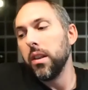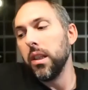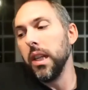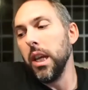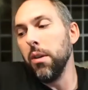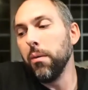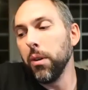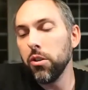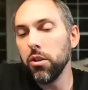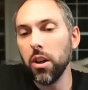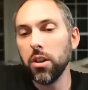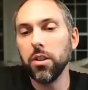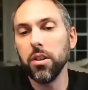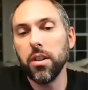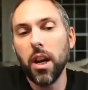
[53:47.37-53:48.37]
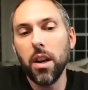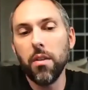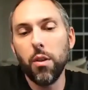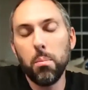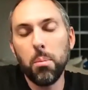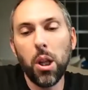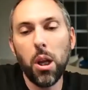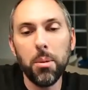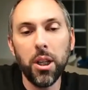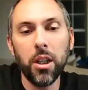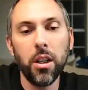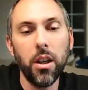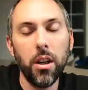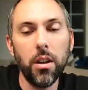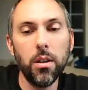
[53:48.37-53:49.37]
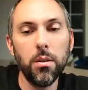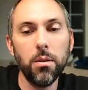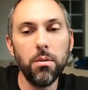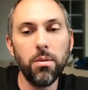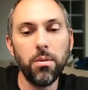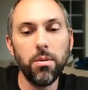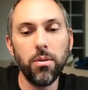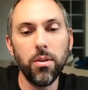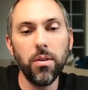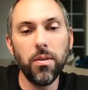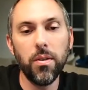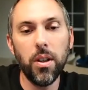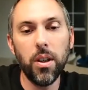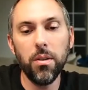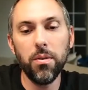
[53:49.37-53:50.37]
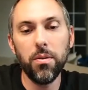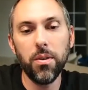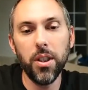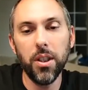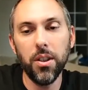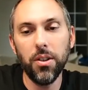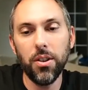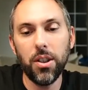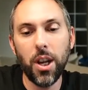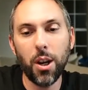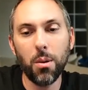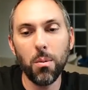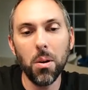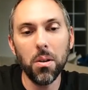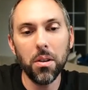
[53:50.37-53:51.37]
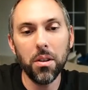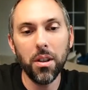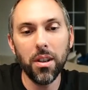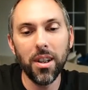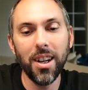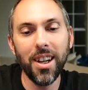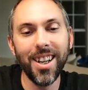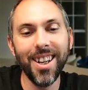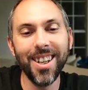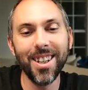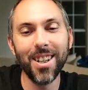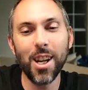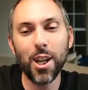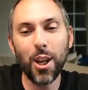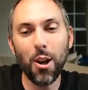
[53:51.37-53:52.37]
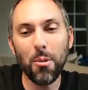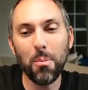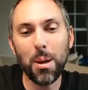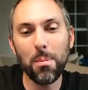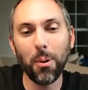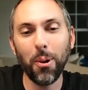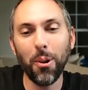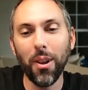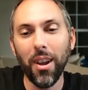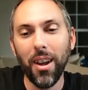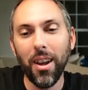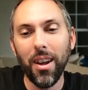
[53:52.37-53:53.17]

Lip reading: infrastructure is kind of the plumbing of the tech world. People